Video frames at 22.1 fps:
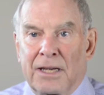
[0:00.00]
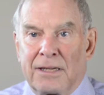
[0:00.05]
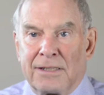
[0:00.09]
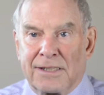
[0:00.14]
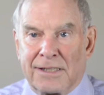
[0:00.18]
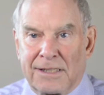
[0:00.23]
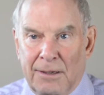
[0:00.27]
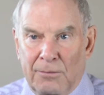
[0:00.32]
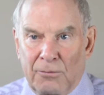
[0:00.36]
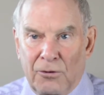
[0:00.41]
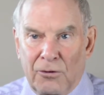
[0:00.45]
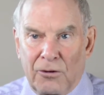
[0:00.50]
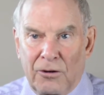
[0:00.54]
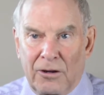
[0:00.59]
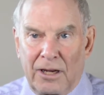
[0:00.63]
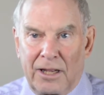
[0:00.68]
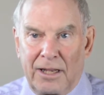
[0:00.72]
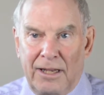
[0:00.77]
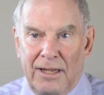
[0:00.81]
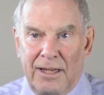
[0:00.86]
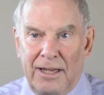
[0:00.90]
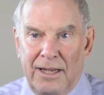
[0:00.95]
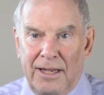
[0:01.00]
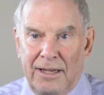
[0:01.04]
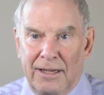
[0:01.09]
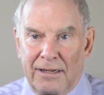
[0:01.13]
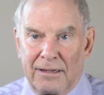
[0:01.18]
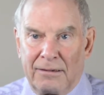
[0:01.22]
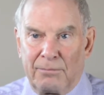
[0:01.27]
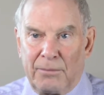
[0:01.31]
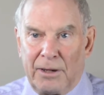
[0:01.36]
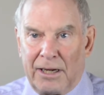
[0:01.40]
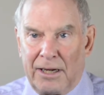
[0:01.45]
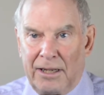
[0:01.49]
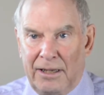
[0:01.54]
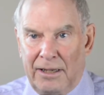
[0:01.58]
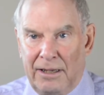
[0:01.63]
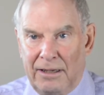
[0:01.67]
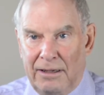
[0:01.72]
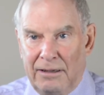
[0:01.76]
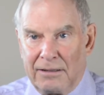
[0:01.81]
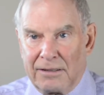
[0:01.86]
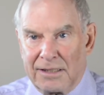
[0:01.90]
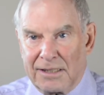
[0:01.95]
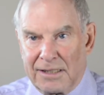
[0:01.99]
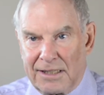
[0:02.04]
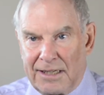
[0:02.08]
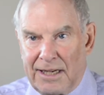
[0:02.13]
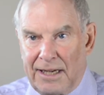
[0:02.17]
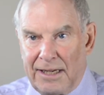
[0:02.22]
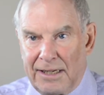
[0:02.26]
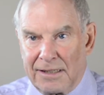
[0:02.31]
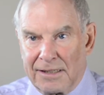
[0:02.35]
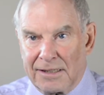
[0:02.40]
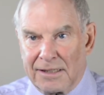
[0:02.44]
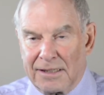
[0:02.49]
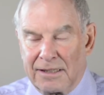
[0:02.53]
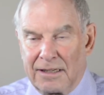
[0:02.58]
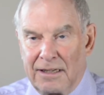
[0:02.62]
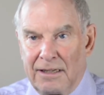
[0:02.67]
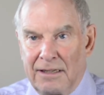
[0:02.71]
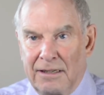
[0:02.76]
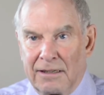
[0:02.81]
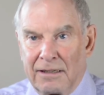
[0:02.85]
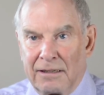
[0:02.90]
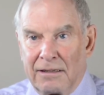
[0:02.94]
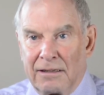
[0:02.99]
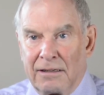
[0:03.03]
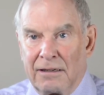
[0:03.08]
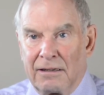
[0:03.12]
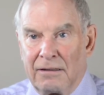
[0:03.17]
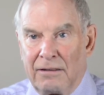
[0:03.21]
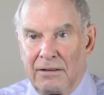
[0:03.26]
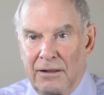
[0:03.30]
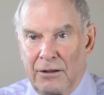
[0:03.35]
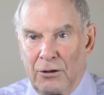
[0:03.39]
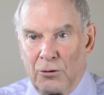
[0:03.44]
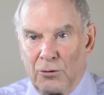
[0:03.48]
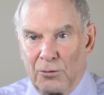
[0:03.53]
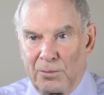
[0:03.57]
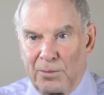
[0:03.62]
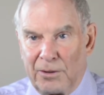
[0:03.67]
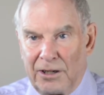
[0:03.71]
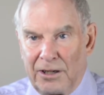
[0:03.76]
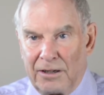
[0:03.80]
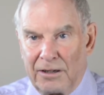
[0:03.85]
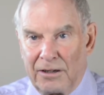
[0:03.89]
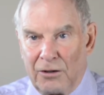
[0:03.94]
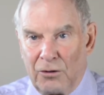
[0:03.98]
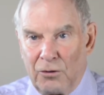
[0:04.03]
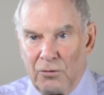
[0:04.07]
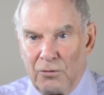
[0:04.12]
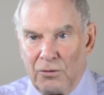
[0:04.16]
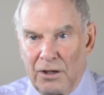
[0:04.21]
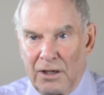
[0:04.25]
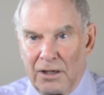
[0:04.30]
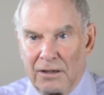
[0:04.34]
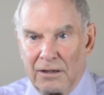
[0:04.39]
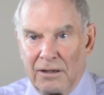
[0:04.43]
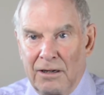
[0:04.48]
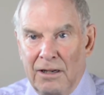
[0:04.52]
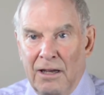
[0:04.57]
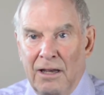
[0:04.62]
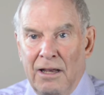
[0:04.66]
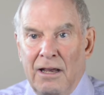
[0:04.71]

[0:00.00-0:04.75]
Similarly, in many states in the European Union,